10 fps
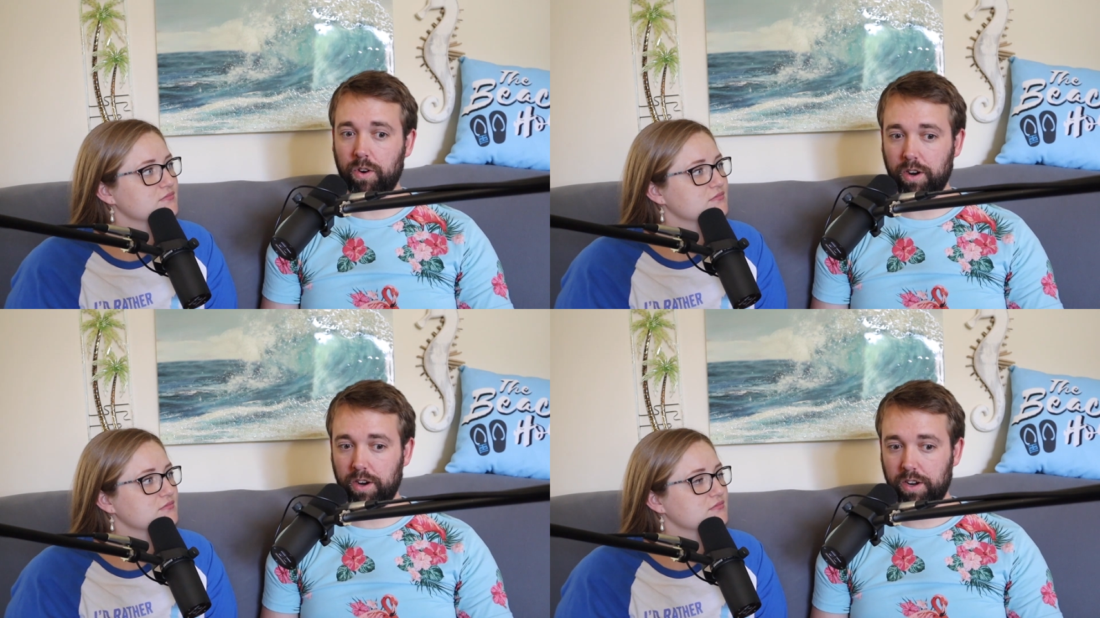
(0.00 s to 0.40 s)

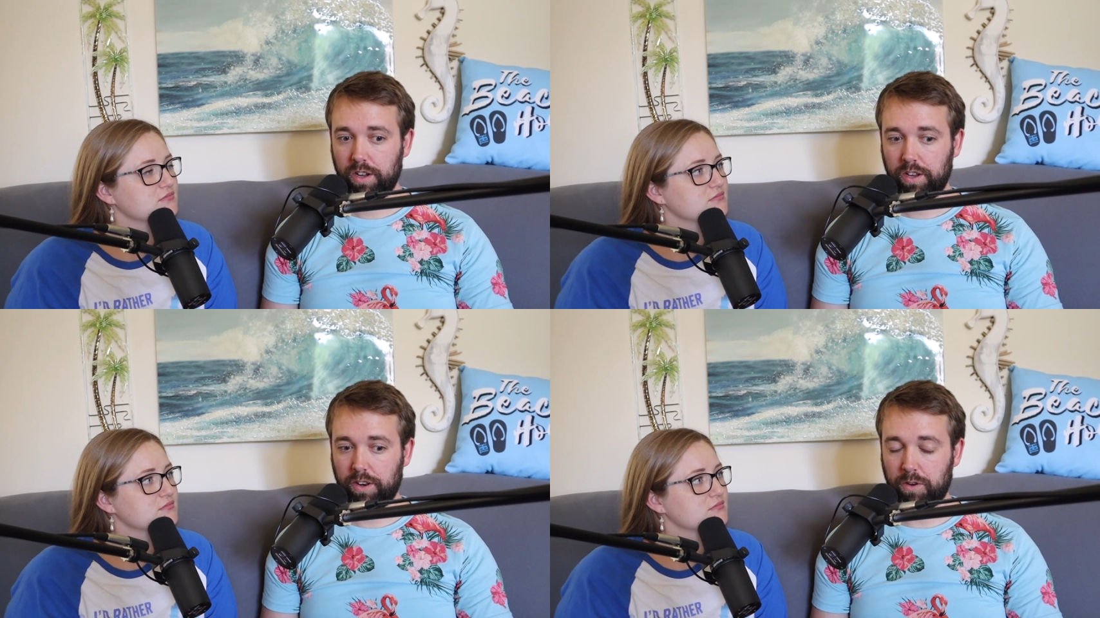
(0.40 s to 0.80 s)
Speaker 1: or
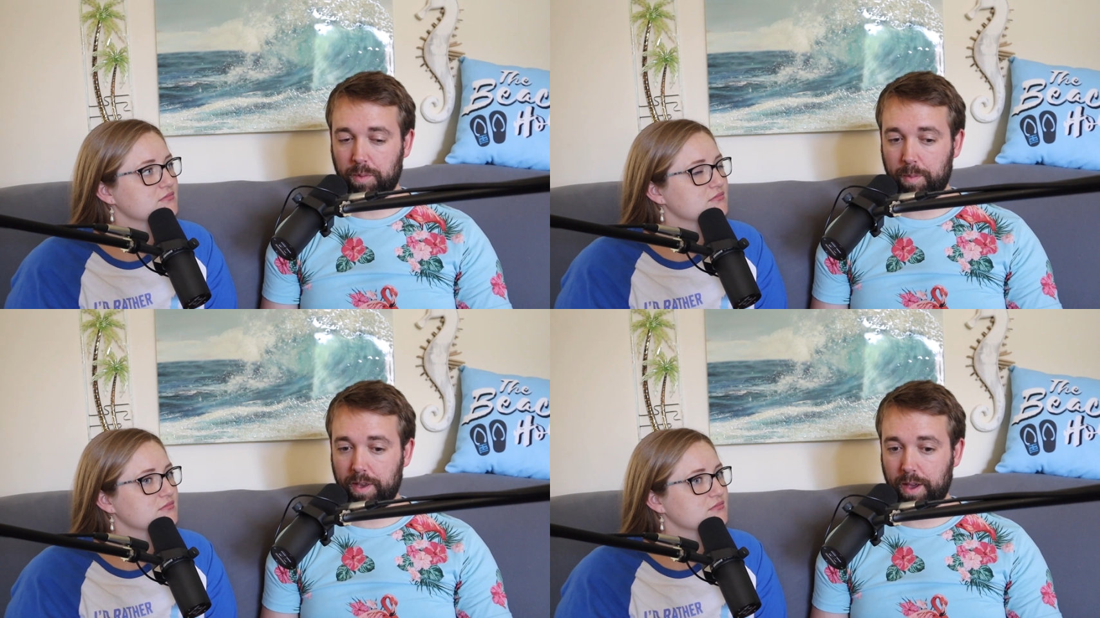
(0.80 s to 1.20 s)
you
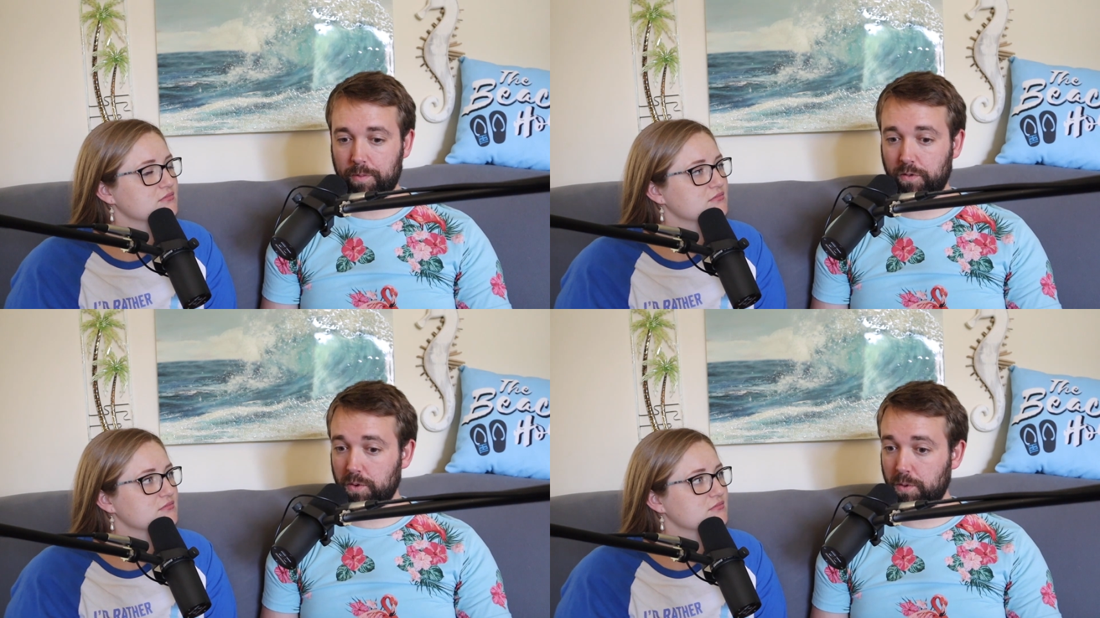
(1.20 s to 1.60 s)
know maybe
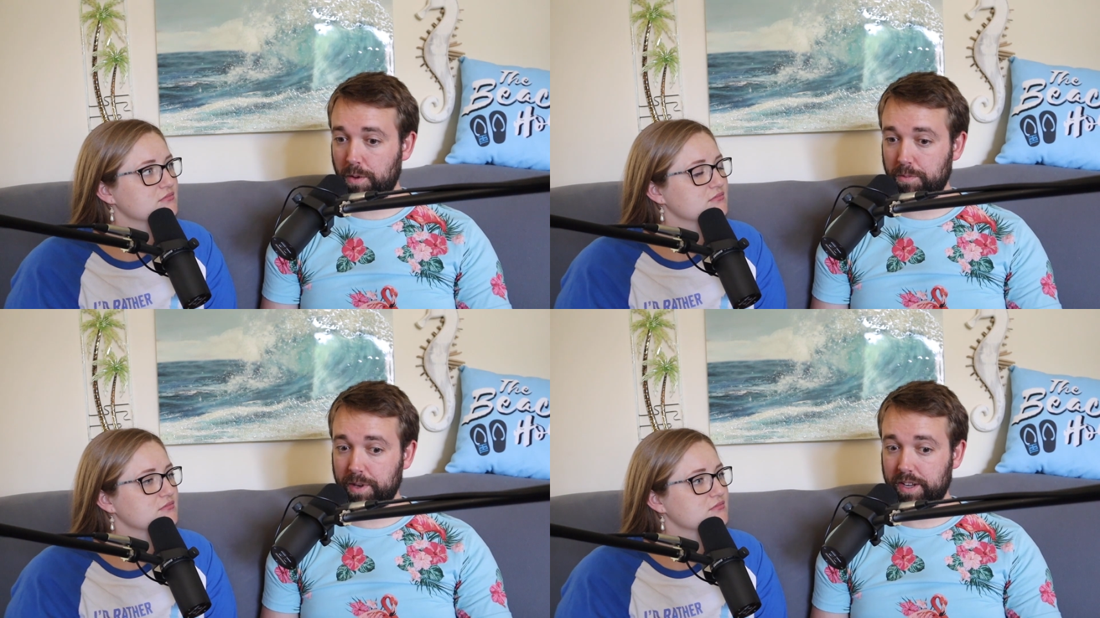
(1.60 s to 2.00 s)
I'm
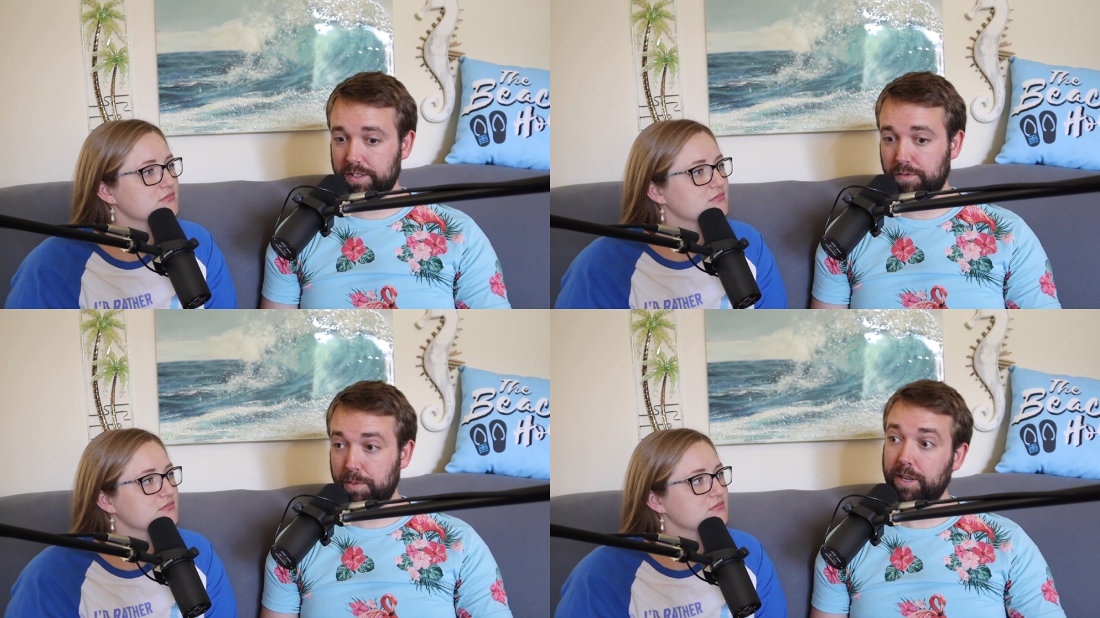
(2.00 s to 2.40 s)
overwhelmed
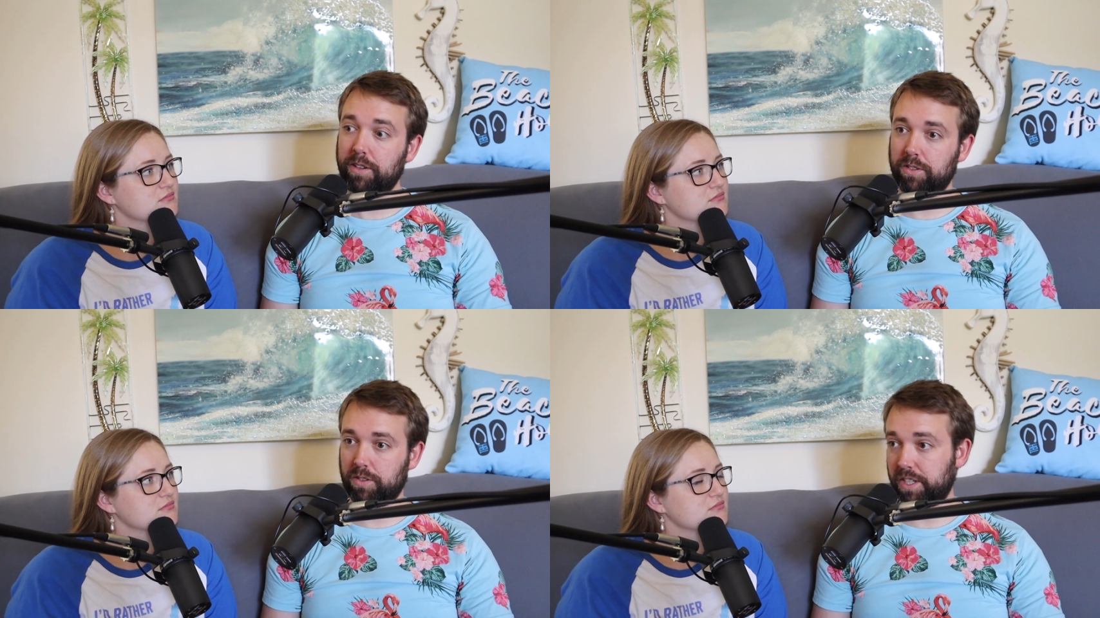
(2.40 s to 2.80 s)
because of
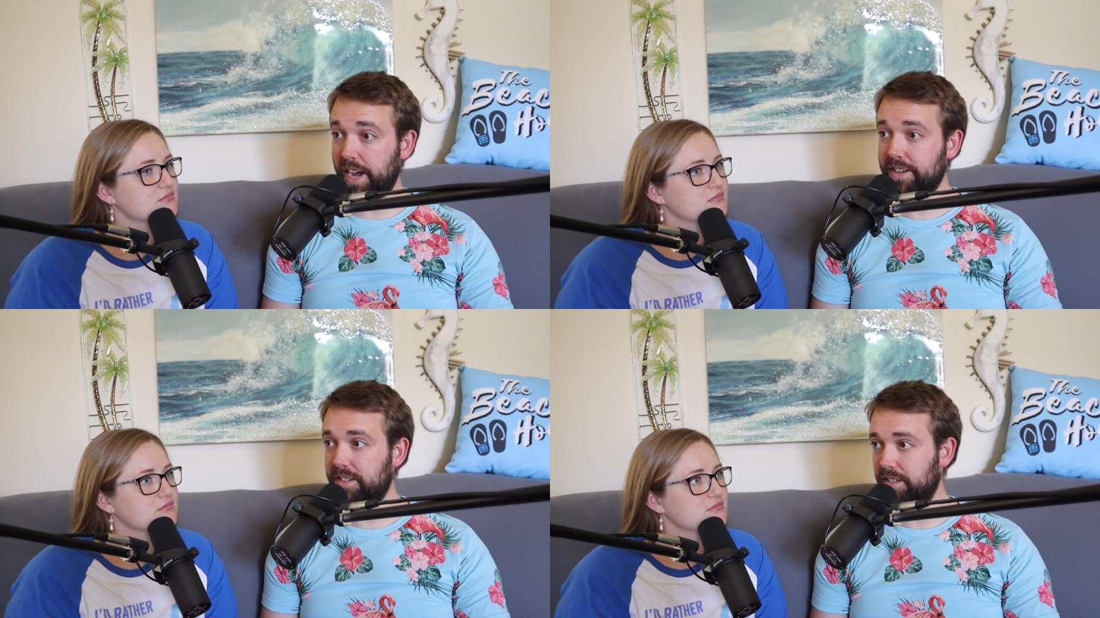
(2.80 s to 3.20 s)
bills or
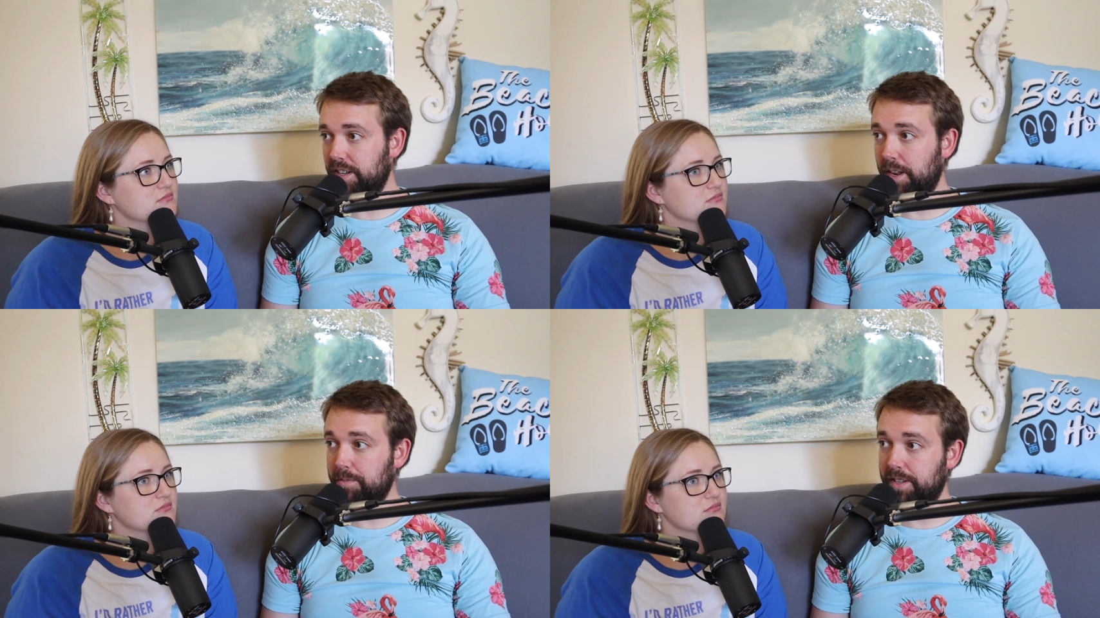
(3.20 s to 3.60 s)

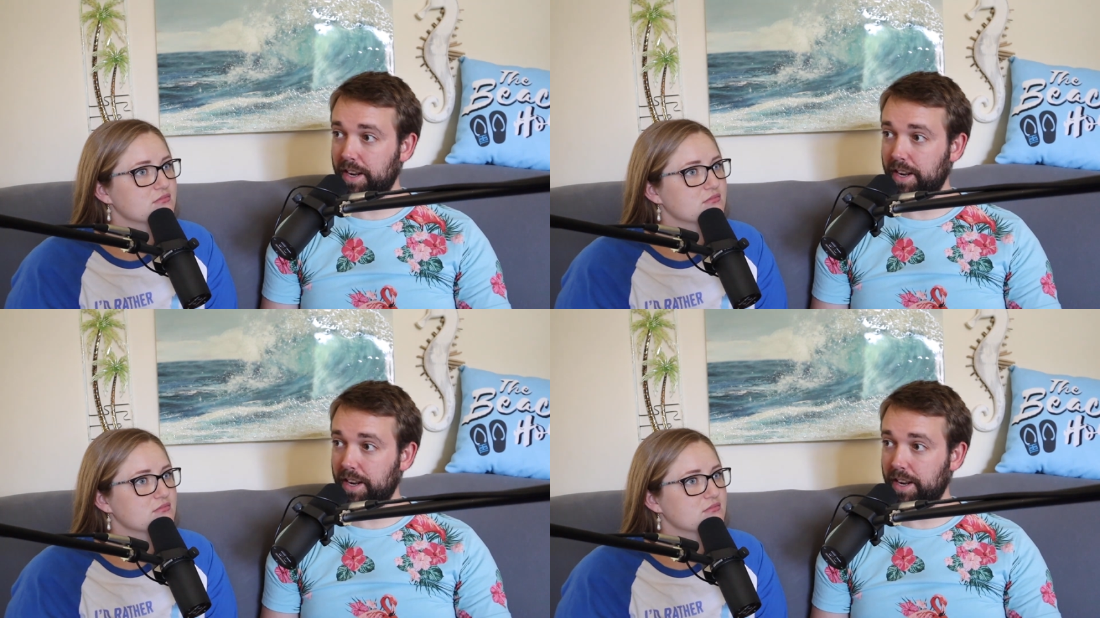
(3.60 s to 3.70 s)
taxes, and I'm